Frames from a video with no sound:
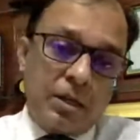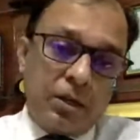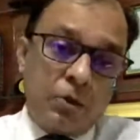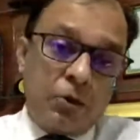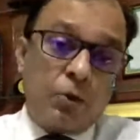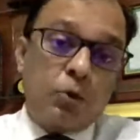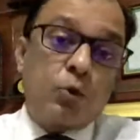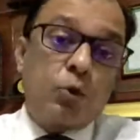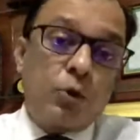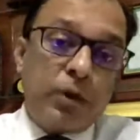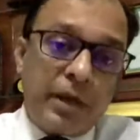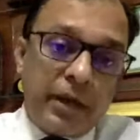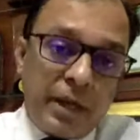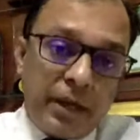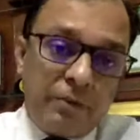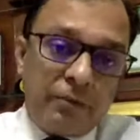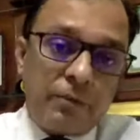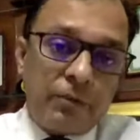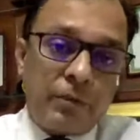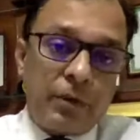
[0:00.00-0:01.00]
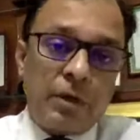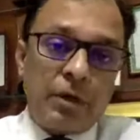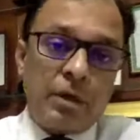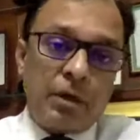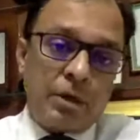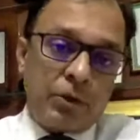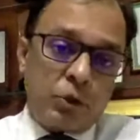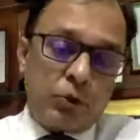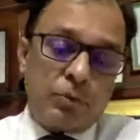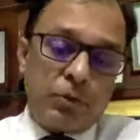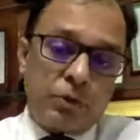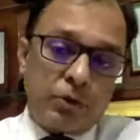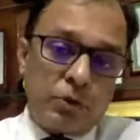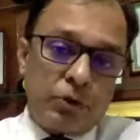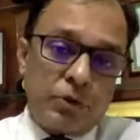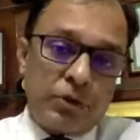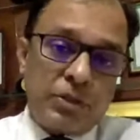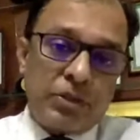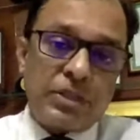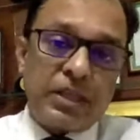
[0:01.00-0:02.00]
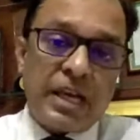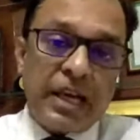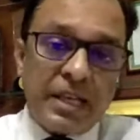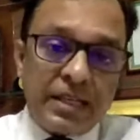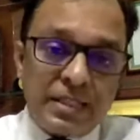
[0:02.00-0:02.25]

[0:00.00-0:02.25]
or could have tuberculosis